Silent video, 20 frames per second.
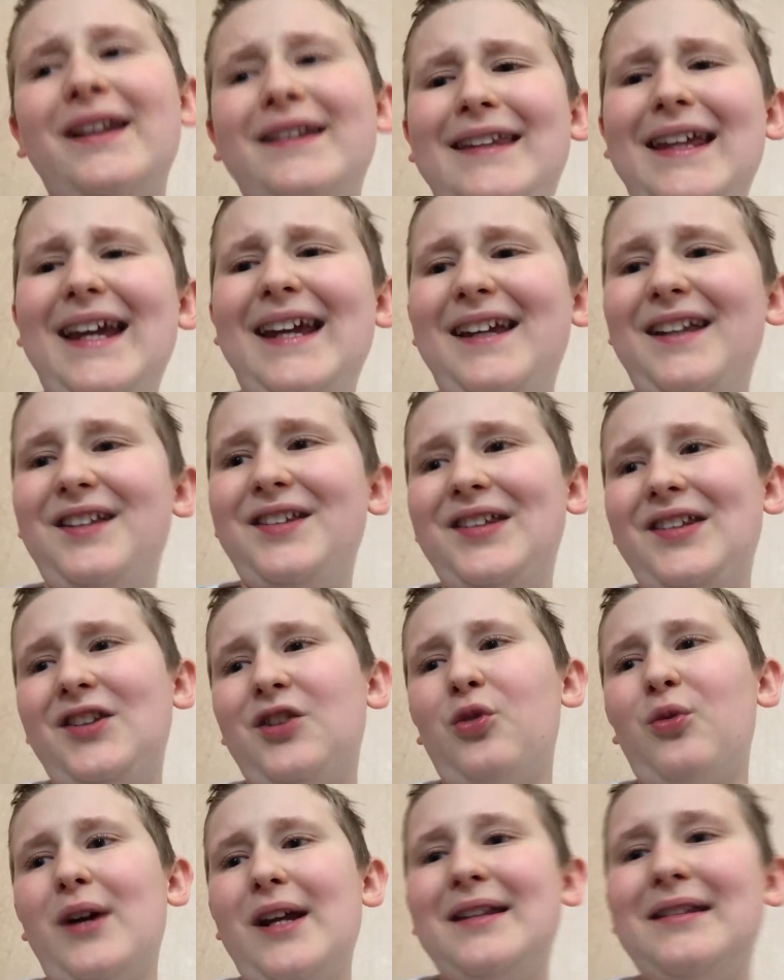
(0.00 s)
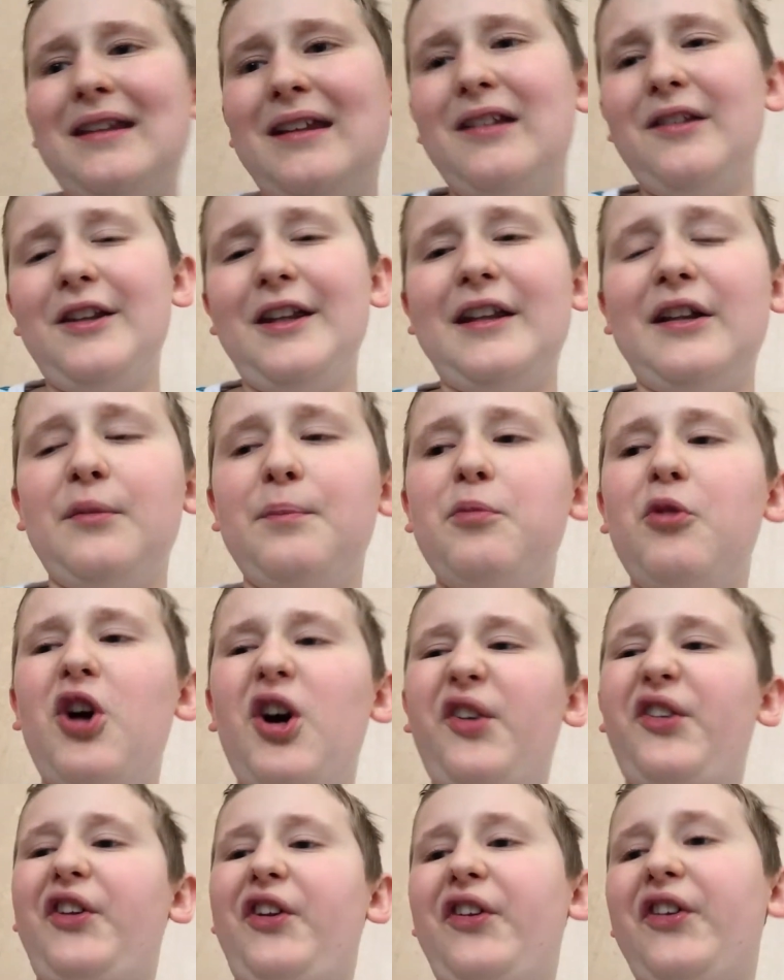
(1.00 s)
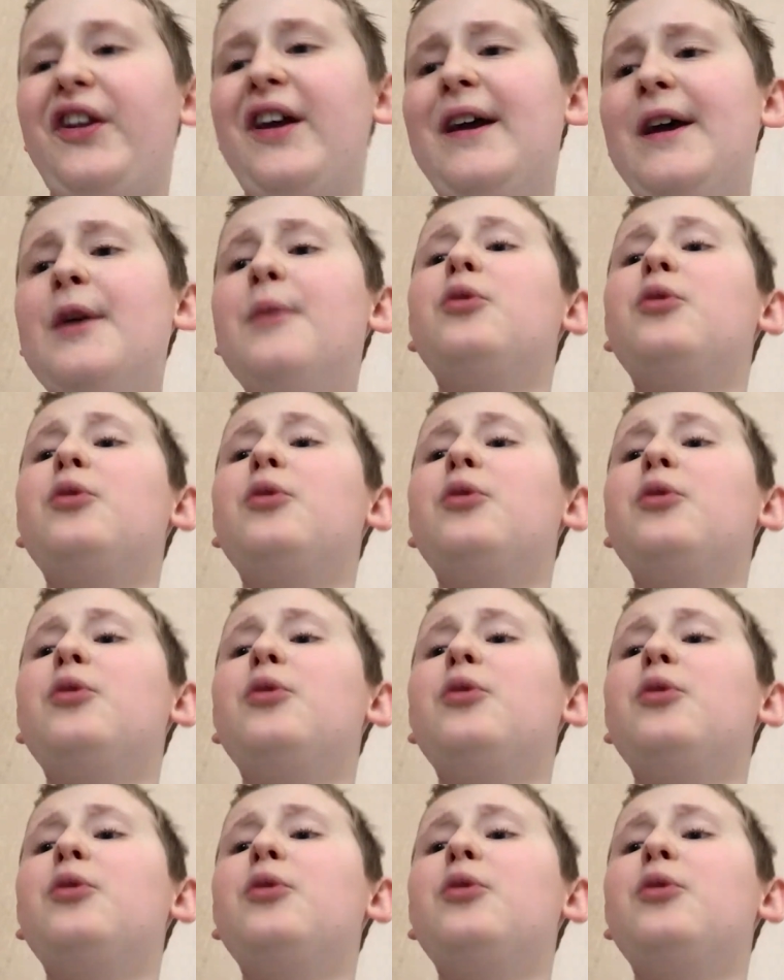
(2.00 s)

days, so I did little pauses.